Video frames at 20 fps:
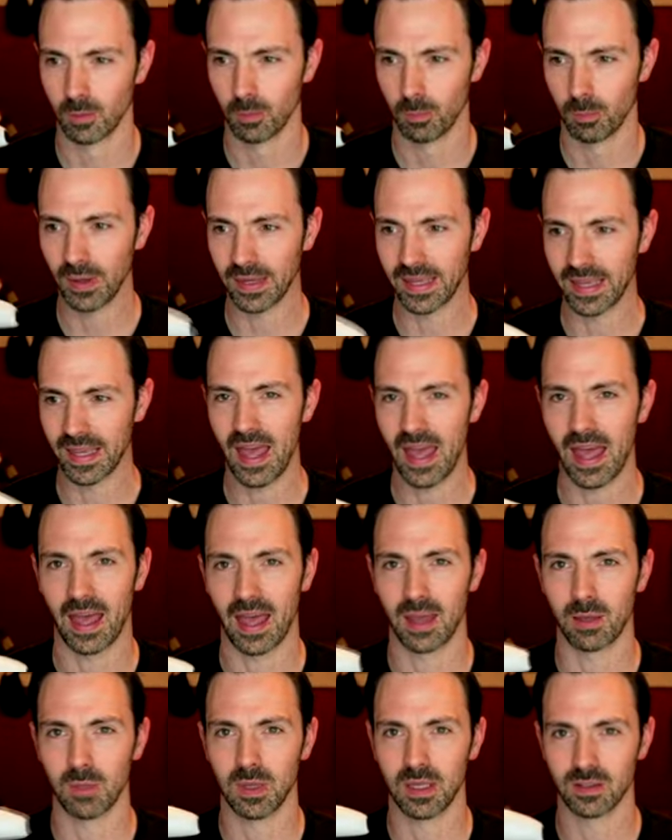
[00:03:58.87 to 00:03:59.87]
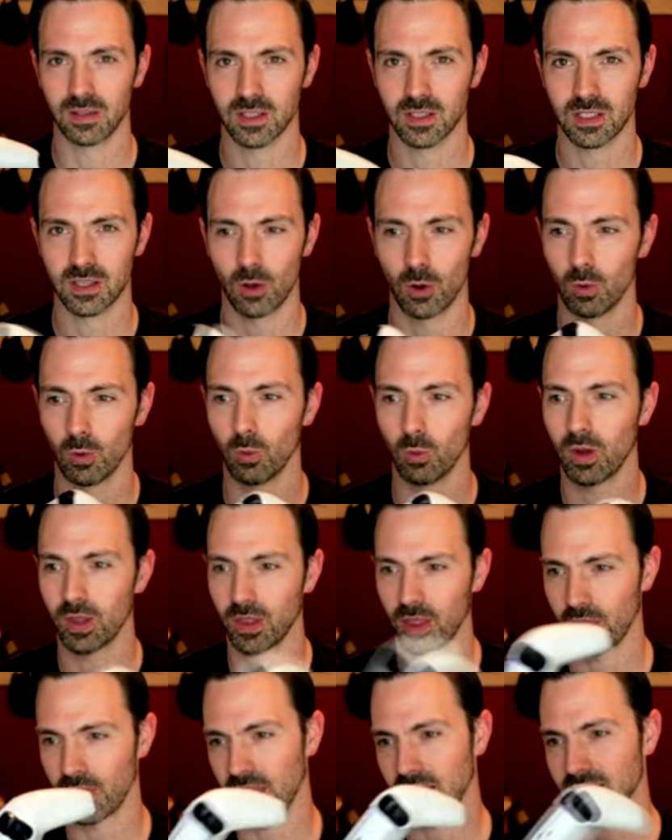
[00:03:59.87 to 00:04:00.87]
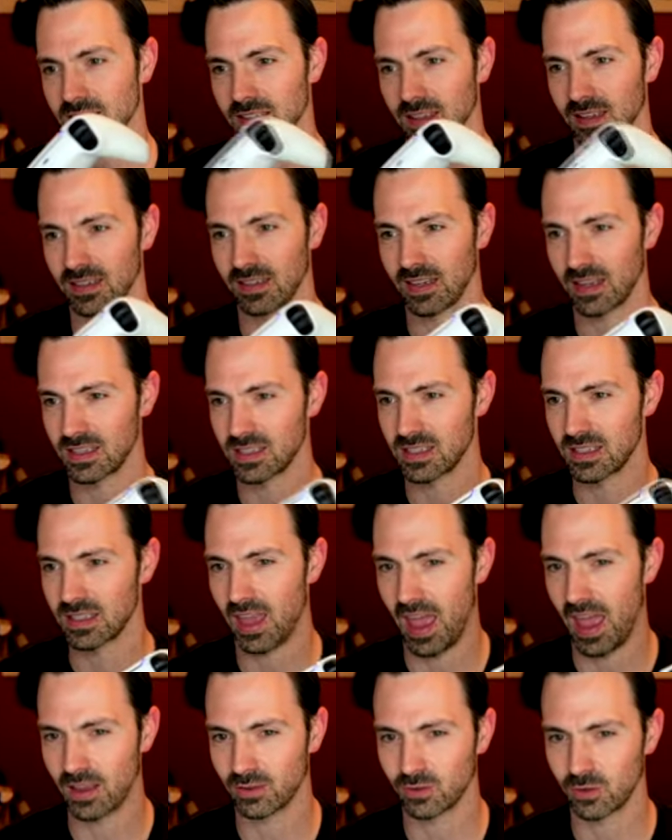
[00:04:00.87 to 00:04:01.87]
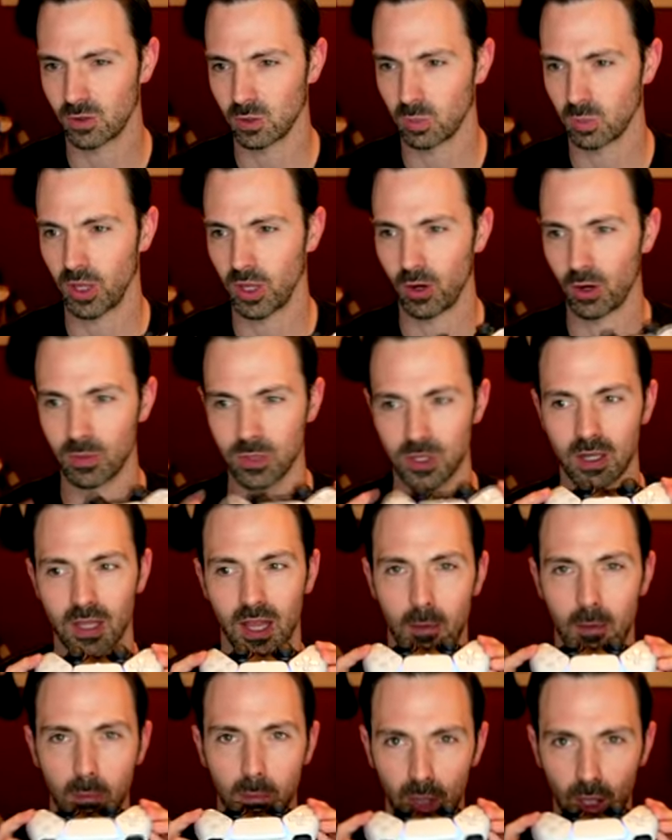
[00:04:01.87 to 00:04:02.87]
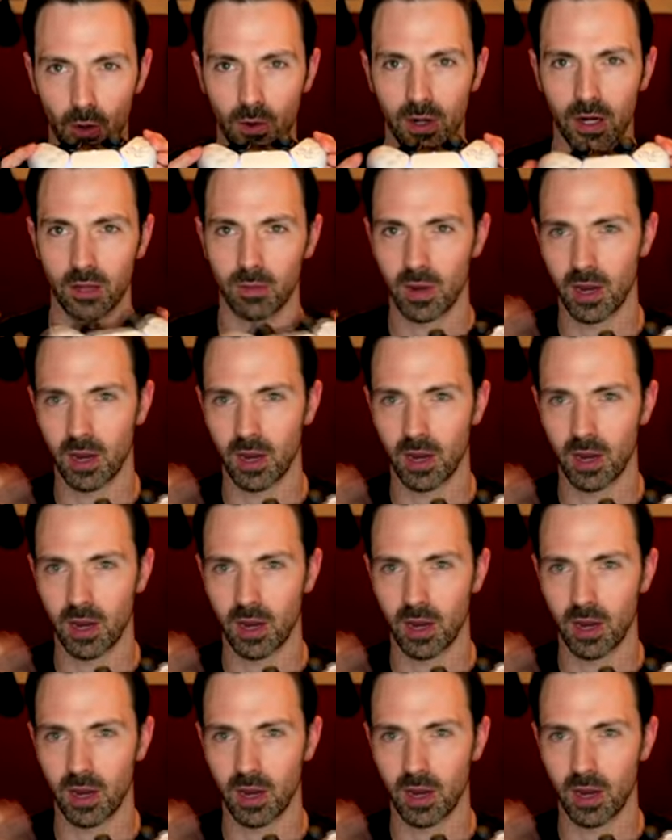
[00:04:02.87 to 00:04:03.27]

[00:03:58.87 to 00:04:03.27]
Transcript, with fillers: But yeah, I mean, so one of the things that it does in the Astro's Playroom is you can like blow into the